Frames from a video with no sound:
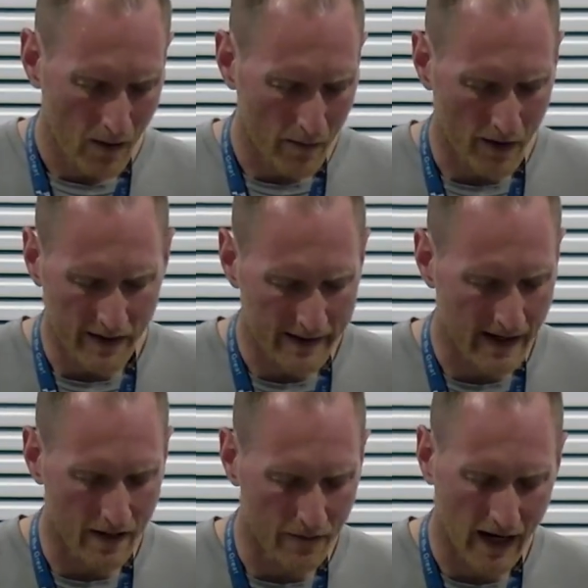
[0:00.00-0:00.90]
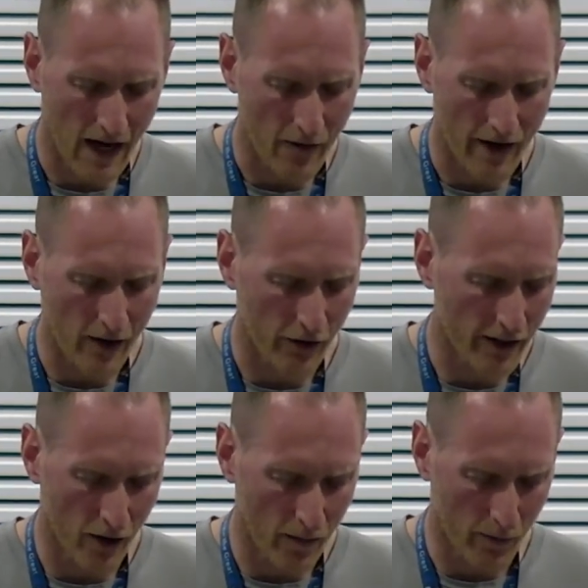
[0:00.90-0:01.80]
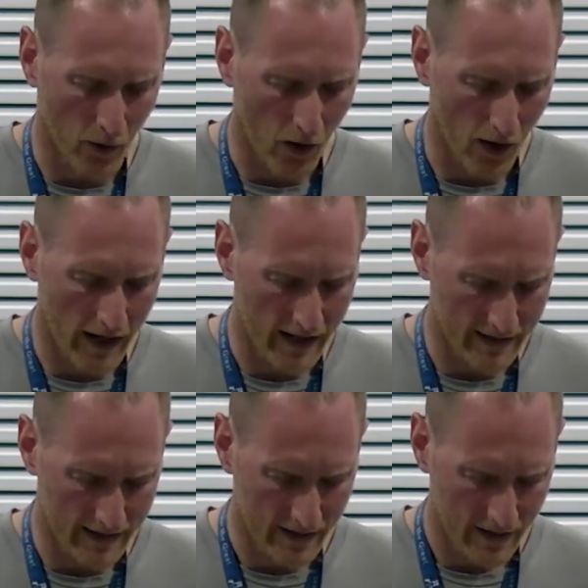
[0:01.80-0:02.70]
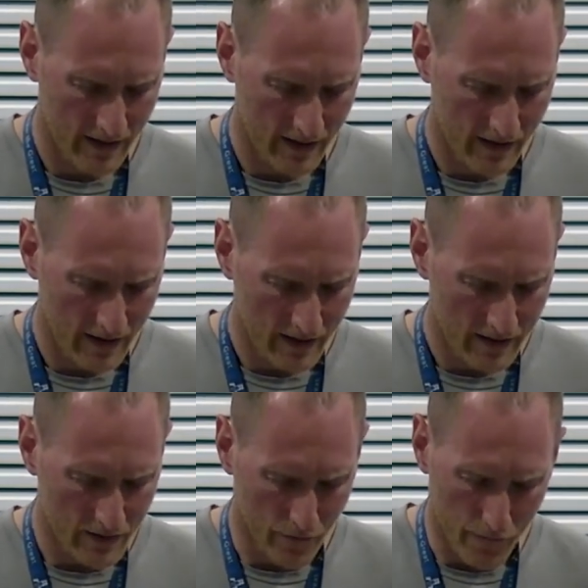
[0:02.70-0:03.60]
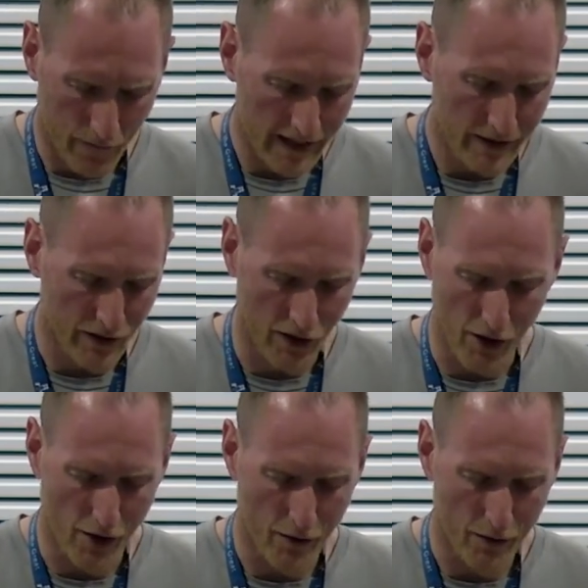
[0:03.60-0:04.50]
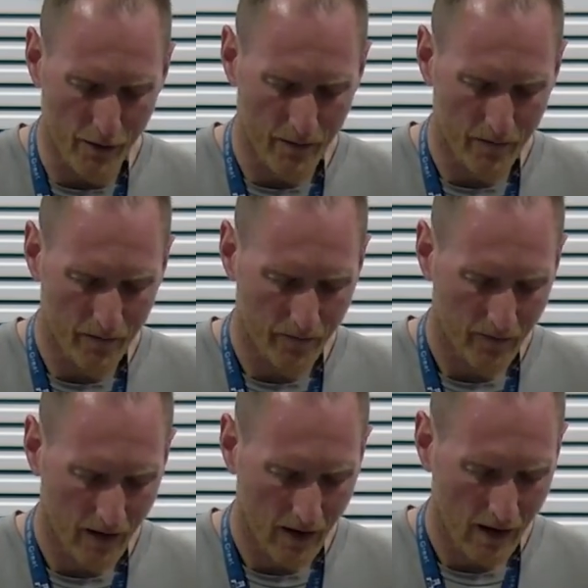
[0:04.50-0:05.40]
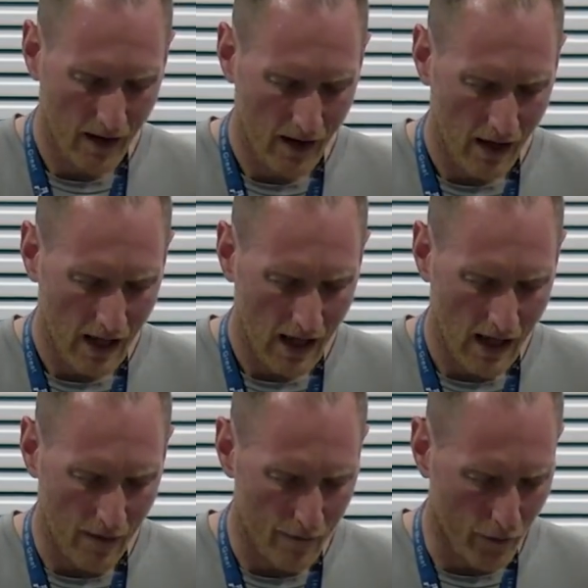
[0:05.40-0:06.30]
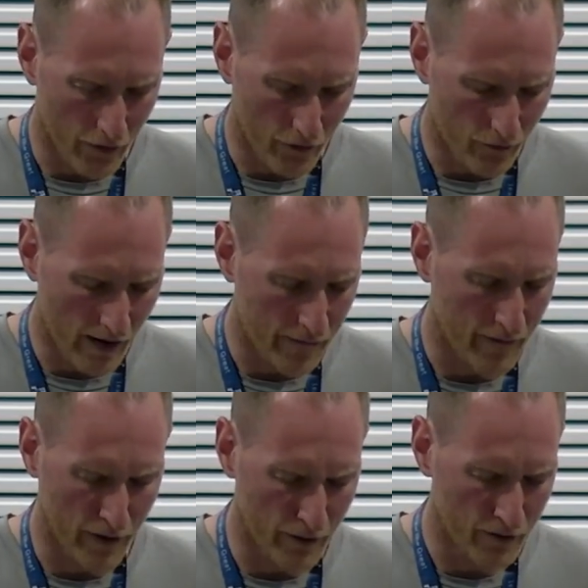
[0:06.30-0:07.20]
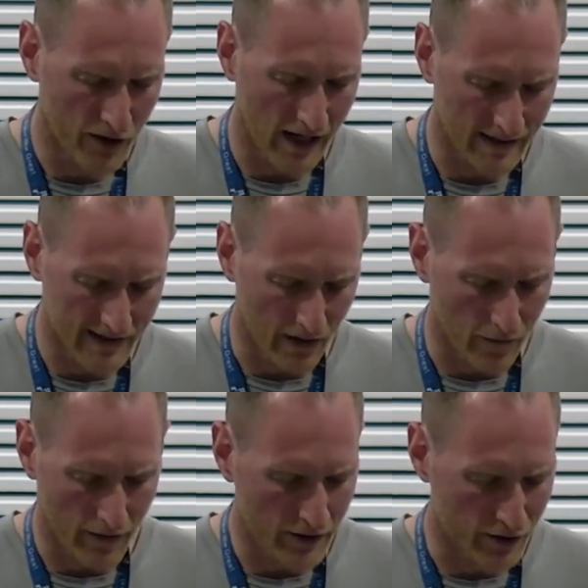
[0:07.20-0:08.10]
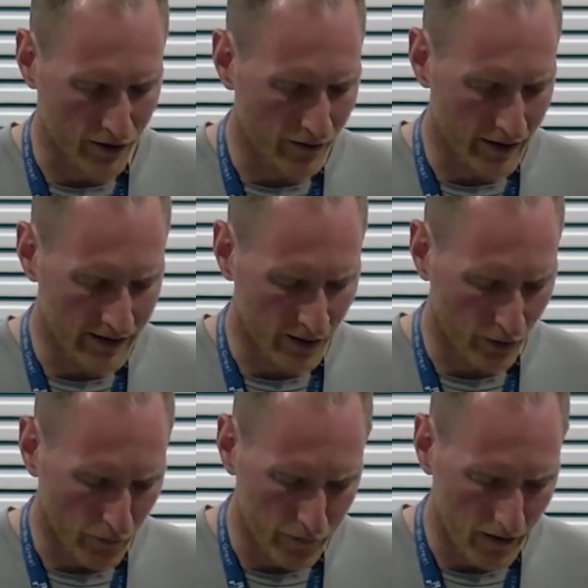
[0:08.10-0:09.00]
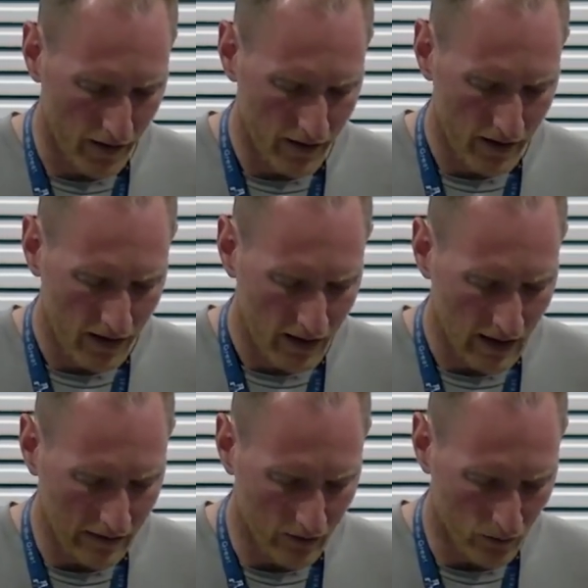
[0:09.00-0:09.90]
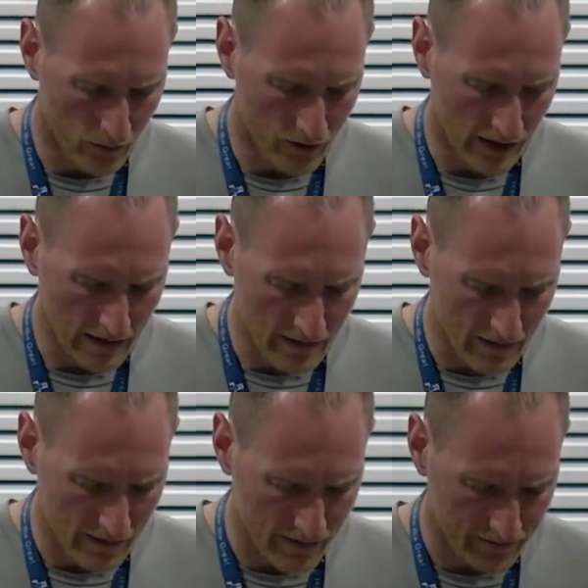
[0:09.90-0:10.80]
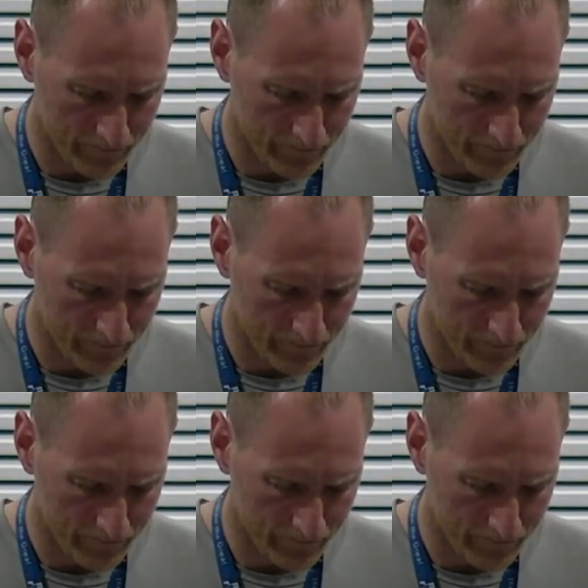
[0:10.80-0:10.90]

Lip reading: But instead of carrying on in our pride, to flee to you and find the refuge and salvation that is on offer in the Lord Jesus.